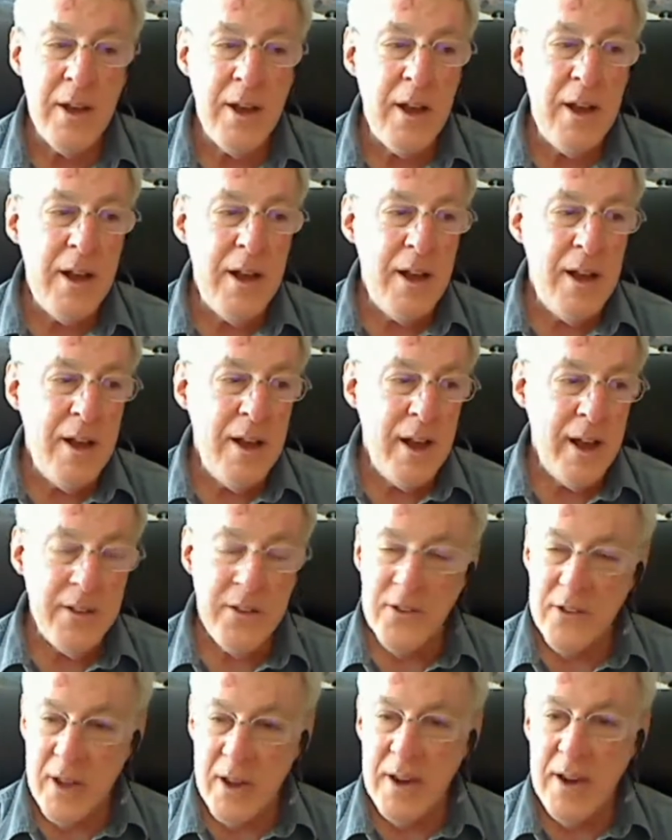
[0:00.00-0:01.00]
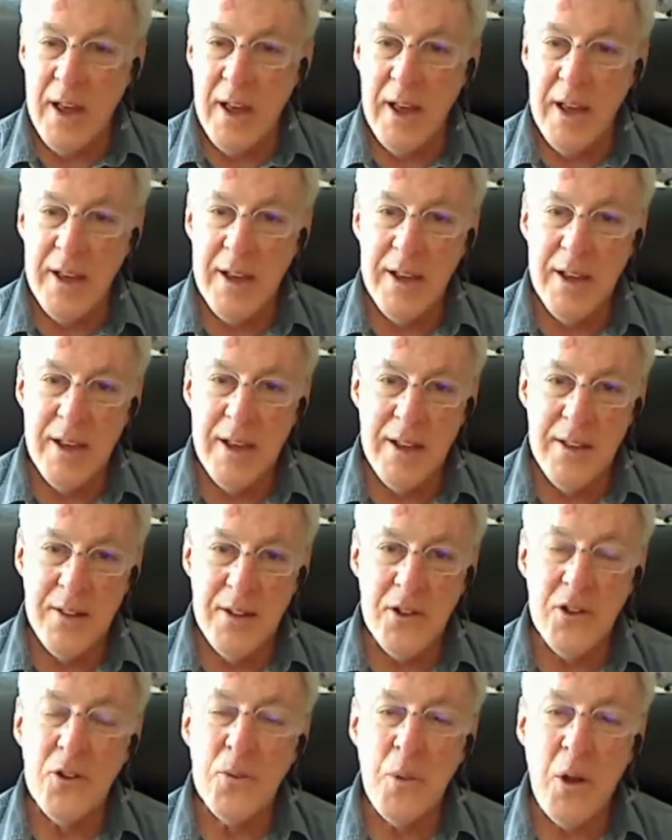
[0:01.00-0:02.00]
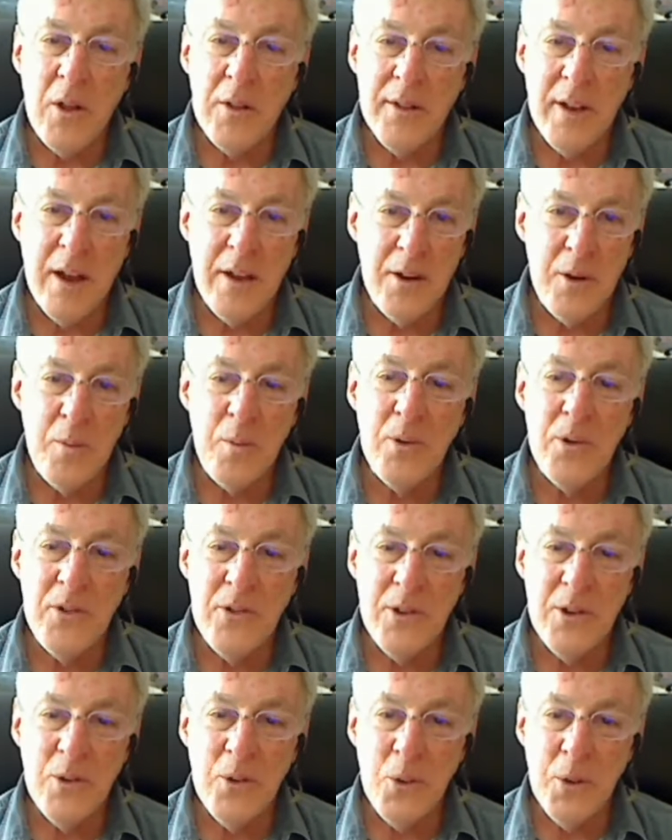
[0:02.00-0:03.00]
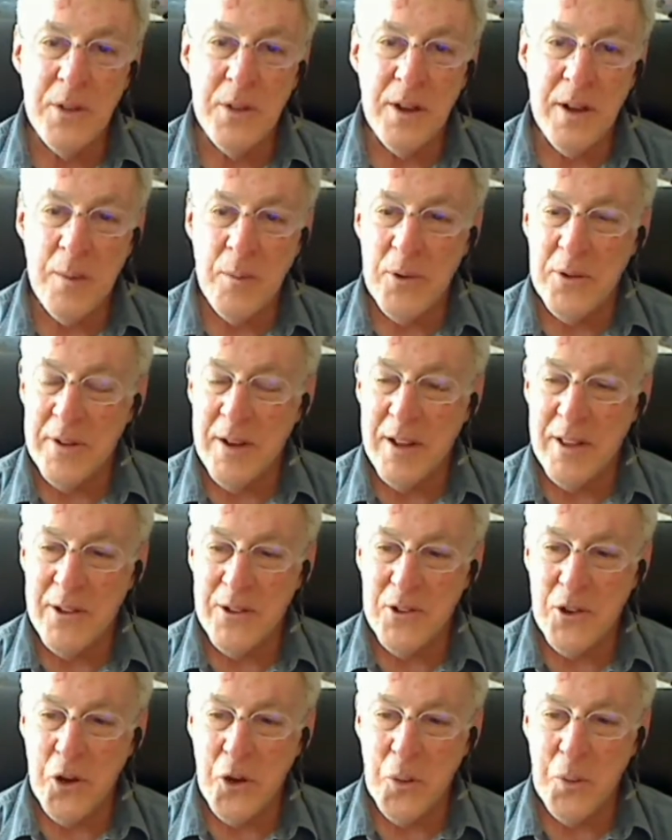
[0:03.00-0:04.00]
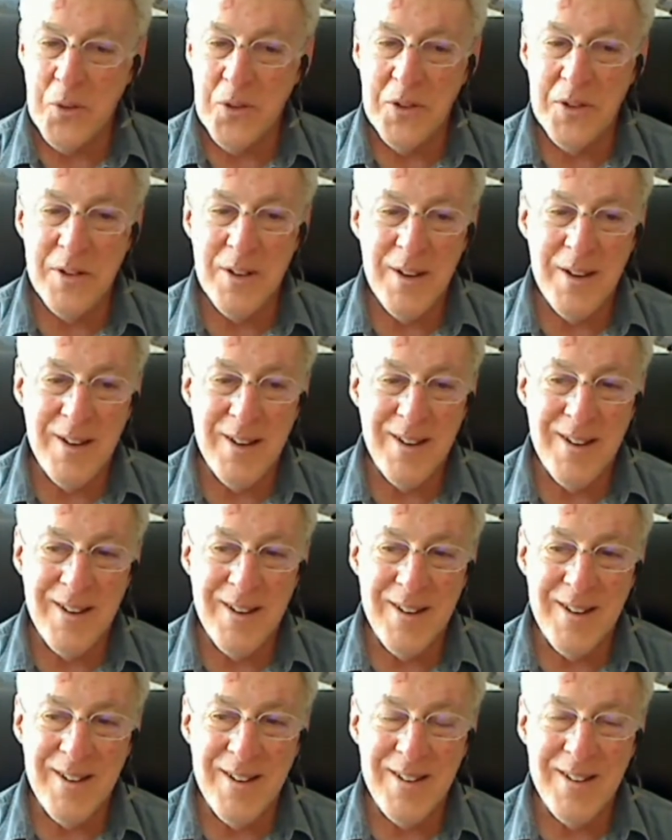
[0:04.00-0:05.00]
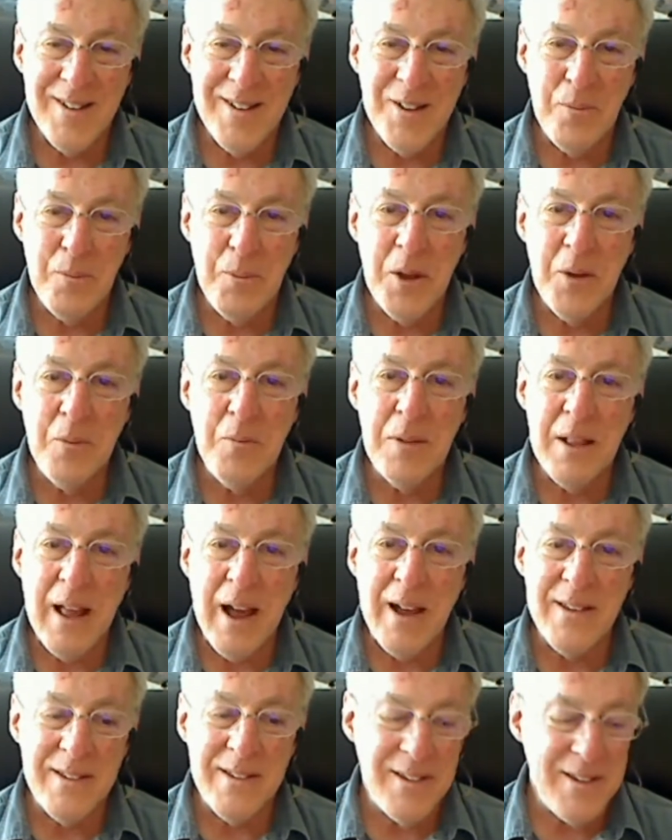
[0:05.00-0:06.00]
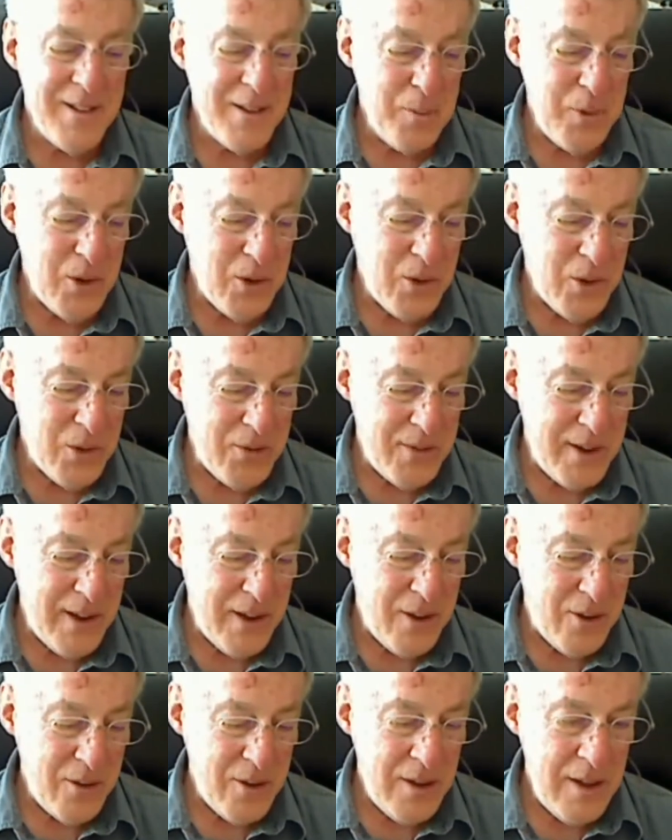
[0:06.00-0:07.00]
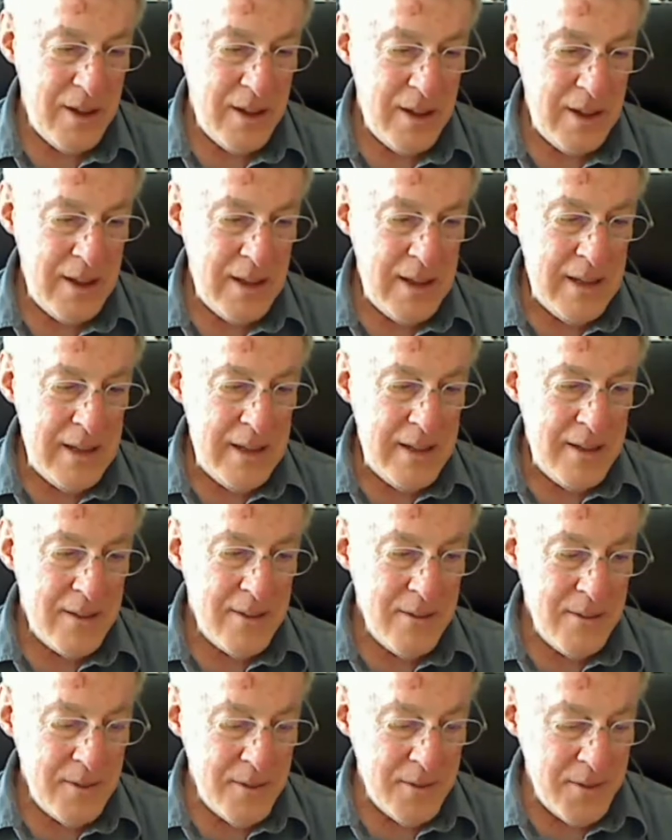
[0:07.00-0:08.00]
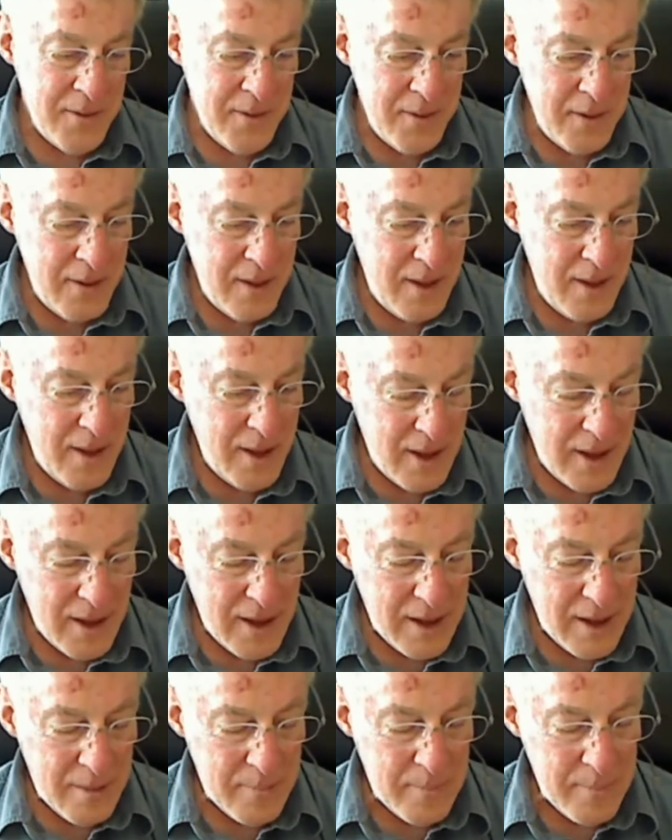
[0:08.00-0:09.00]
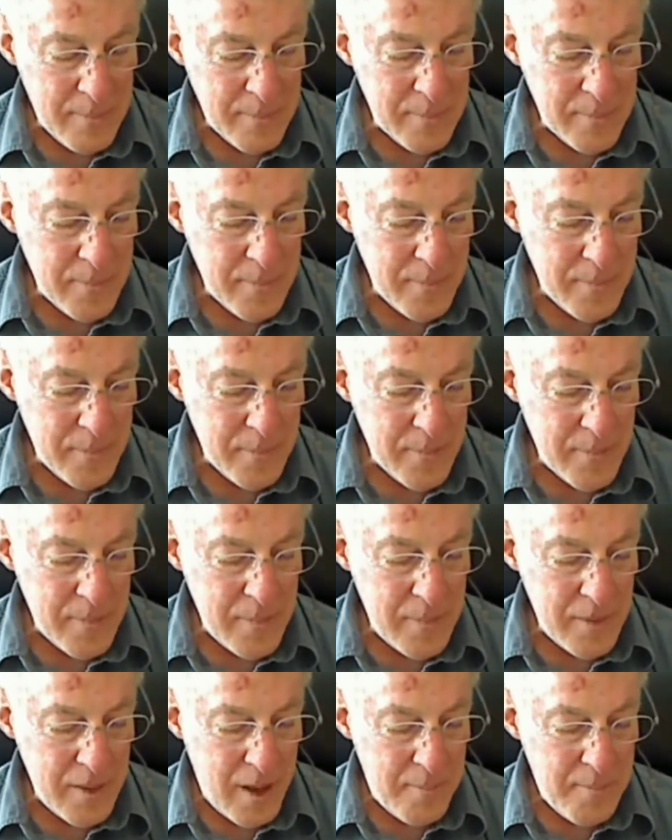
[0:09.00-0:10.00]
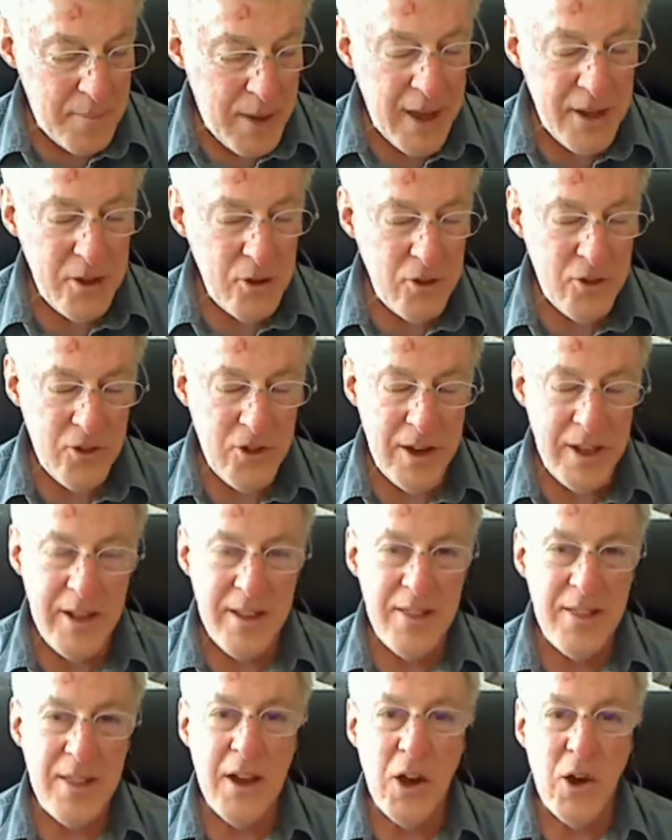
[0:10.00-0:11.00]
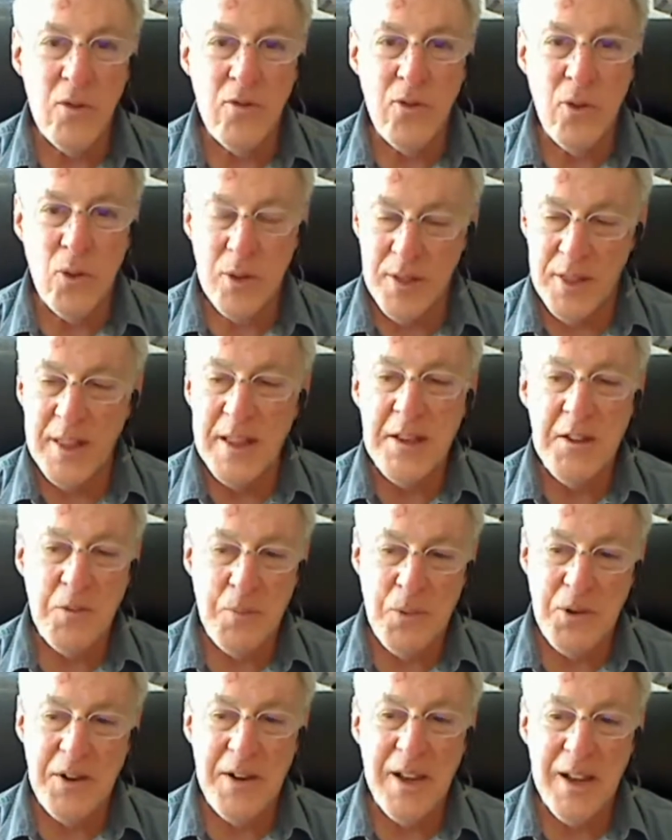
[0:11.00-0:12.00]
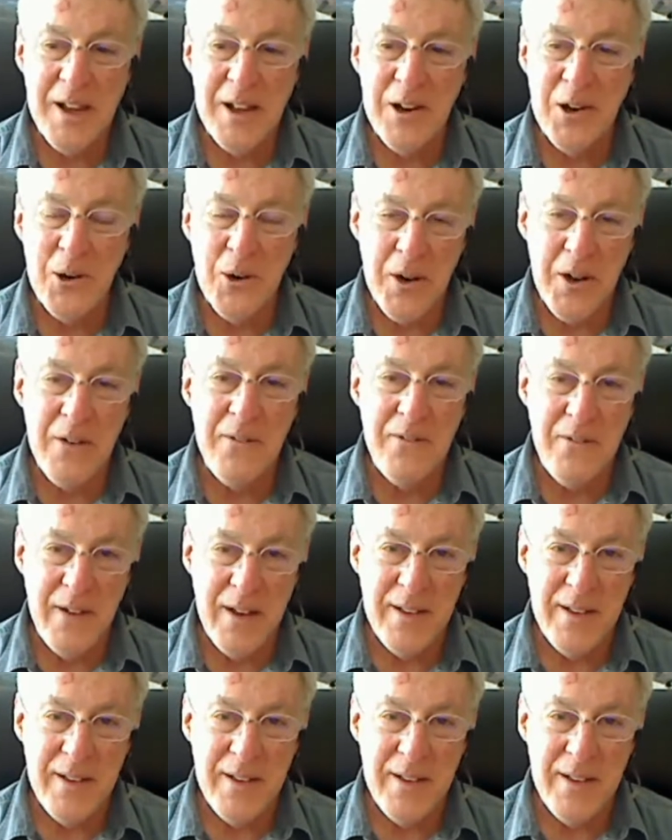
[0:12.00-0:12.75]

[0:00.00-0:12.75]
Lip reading: at Sunday in this small town in Brazil with a couple telescopes, the big plaza in the middle of town. I'm not usually there for these particular events.